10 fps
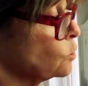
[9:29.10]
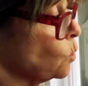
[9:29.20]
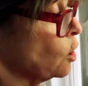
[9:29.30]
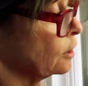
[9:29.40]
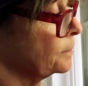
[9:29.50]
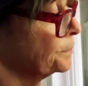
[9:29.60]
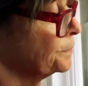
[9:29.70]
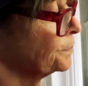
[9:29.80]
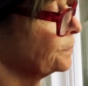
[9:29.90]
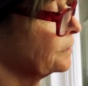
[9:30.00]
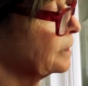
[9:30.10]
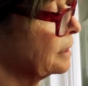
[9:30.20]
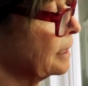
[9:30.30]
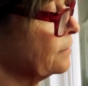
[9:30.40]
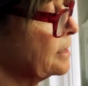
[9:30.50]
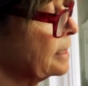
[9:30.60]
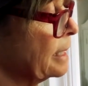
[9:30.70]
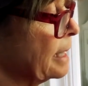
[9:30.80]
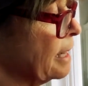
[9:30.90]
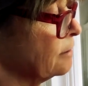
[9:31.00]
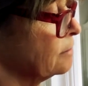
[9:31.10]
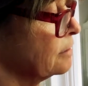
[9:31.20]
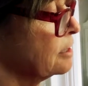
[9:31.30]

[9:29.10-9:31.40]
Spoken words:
to walk, loves to get out.